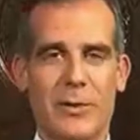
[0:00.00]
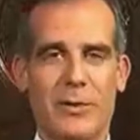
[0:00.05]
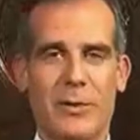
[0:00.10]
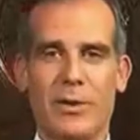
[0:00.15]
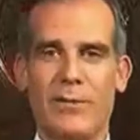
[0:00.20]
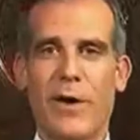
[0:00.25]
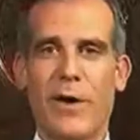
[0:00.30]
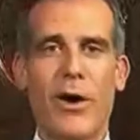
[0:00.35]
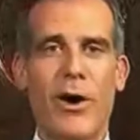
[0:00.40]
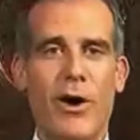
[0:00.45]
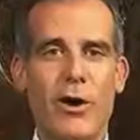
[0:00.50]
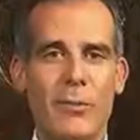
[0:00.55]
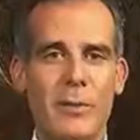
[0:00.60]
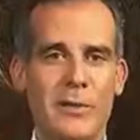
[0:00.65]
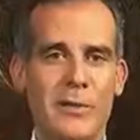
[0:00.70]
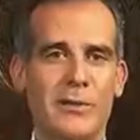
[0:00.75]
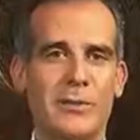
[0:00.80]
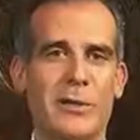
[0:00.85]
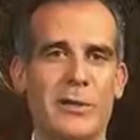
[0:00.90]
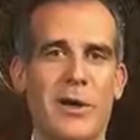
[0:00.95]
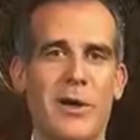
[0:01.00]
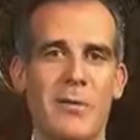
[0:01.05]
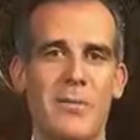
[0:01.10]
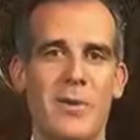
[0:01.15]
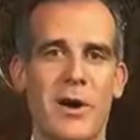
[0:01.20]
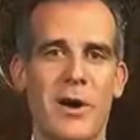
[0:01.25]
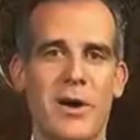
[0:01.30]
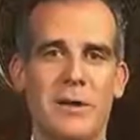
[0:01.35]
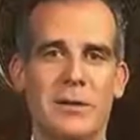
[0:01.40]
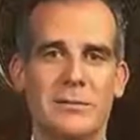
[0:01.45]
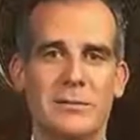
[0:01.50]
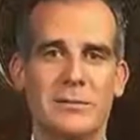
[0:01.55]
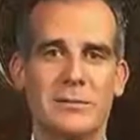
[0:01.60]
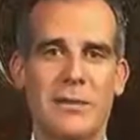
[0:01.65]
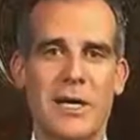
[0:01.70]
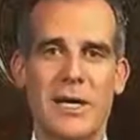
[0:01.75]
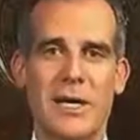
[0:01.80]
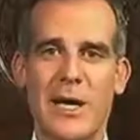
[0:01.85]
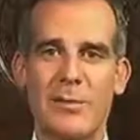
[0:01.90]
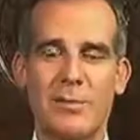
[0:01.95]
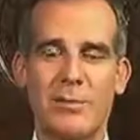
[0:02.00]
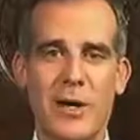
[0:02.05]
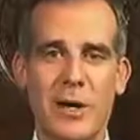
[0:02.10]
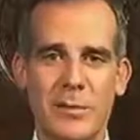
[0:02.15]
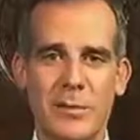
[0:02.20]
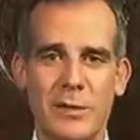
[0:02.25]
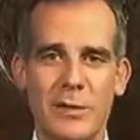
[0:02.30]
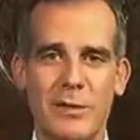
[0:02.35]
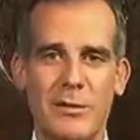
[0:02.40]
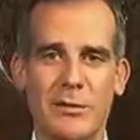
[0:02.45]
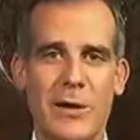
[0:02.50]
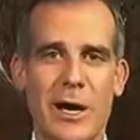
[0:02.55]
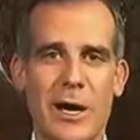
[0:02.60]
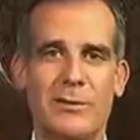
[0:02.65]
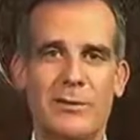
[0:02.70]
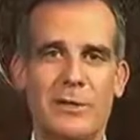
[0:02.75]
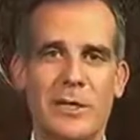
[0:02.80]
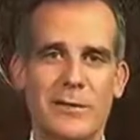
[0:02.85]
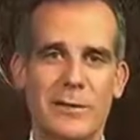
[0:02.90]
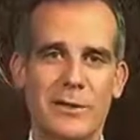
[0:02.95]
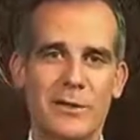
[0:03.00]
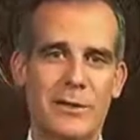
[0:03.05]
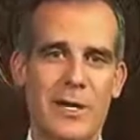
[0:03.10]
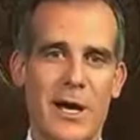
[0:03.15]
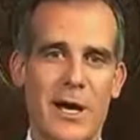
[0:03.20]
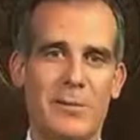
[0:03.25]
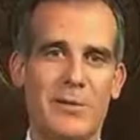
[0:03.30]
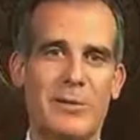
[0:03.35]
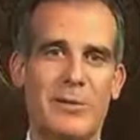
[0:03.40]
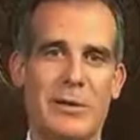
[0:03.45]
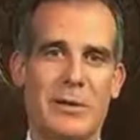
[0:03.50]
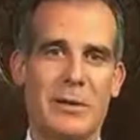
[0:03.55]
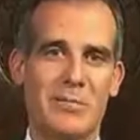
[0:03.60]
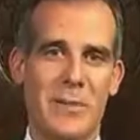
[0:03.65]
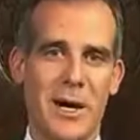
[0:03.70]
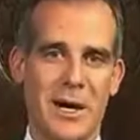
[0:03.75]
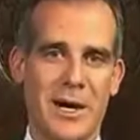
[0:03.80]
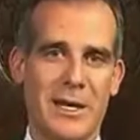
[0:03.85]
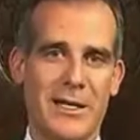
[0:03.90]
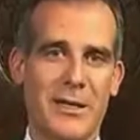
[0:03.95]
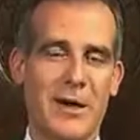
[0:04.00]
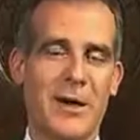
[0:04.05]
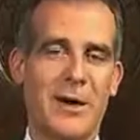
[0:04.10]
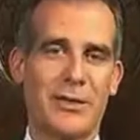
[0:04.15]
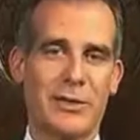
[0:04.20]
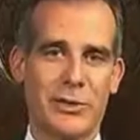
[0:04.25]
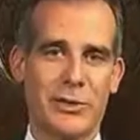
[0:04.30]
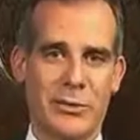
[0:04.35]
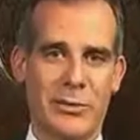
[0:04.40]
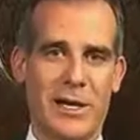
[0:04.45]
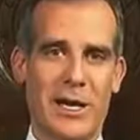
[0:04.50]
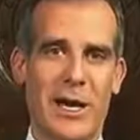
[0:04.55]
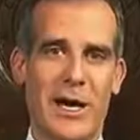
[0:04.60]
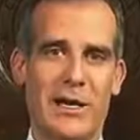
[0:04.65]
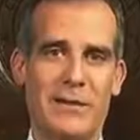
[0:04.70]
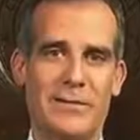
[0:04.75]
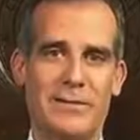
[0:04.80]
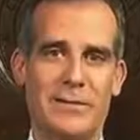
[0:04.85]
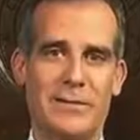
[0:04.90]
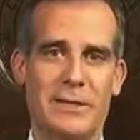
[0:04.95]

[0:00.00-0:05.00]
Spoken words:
We've all been doing our part, and I promise you I will never stop doing mine on your behalf,